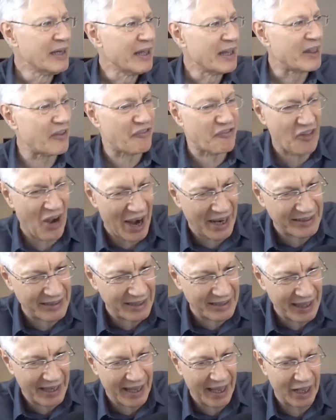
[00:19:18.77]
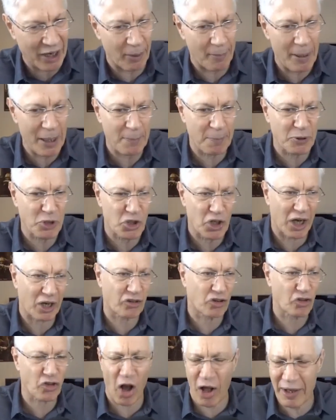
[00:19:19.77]
the fact that they cannot make
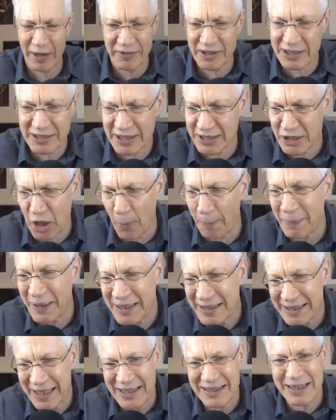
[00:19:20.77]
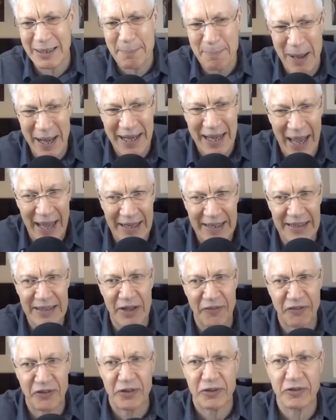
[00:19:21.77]
projections, all of this is known, but it doesn't make any
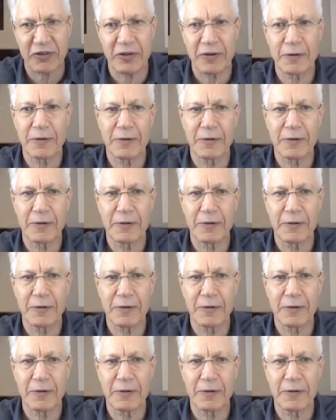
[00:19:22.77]
difference.